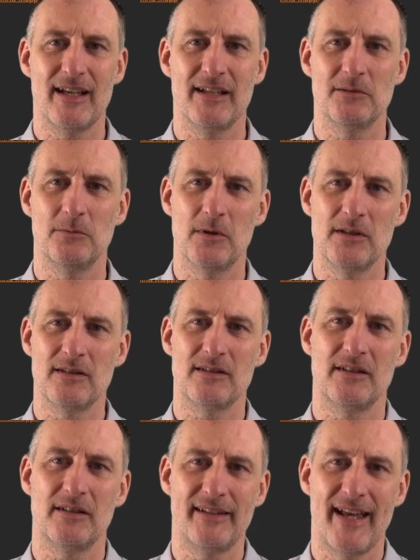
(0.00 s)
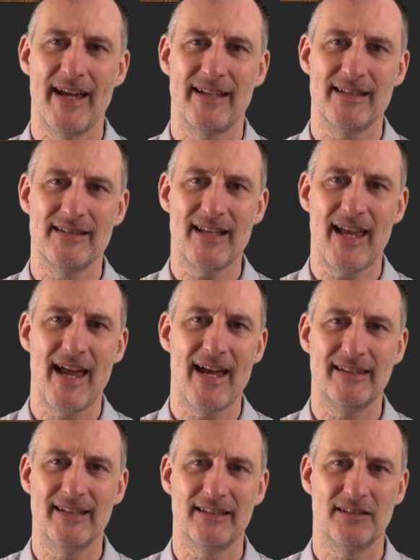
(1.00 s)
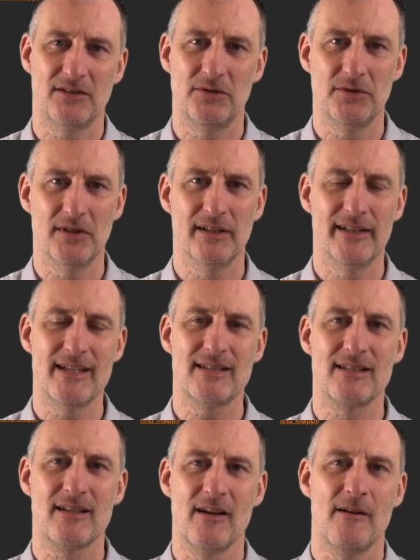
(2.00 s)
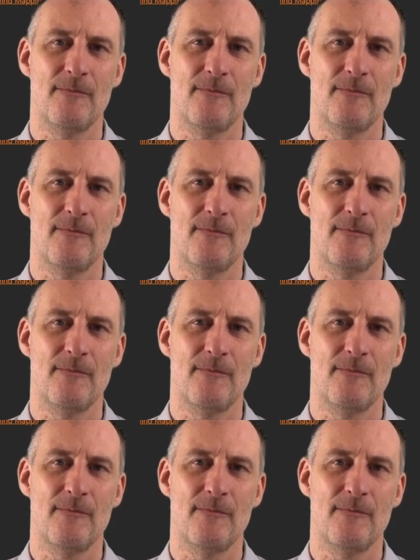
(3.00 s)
And once the tag is added to the list,